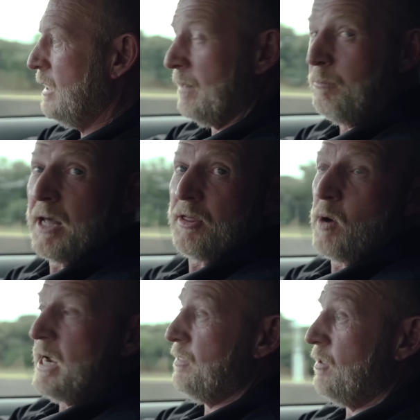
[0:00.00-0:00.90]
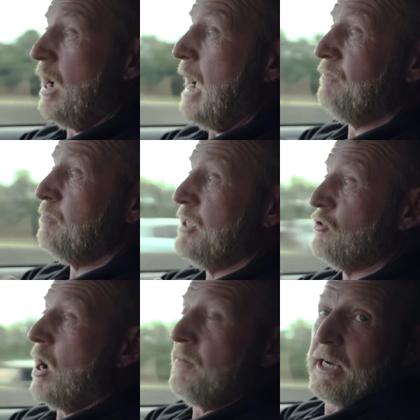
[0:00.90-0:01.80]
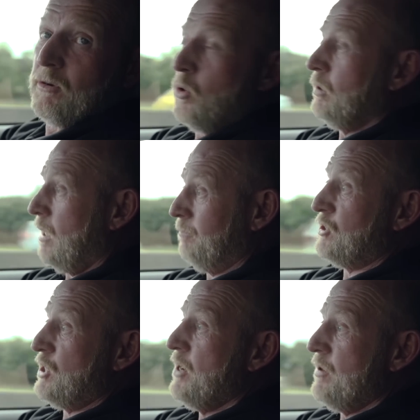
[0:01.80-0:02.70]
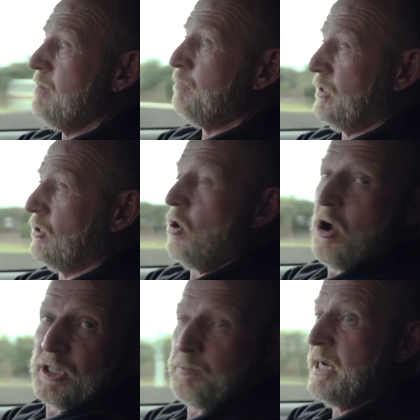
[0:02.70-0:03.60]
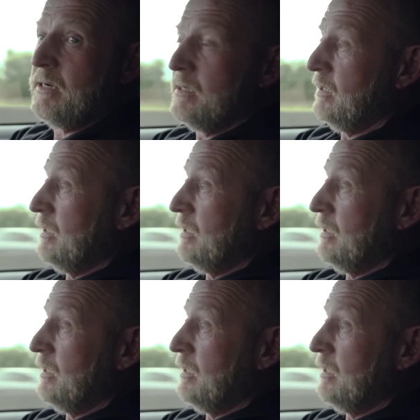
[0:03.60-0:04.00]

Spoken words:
and by the way, I haven't been driving at all, I'm steering, but the car has been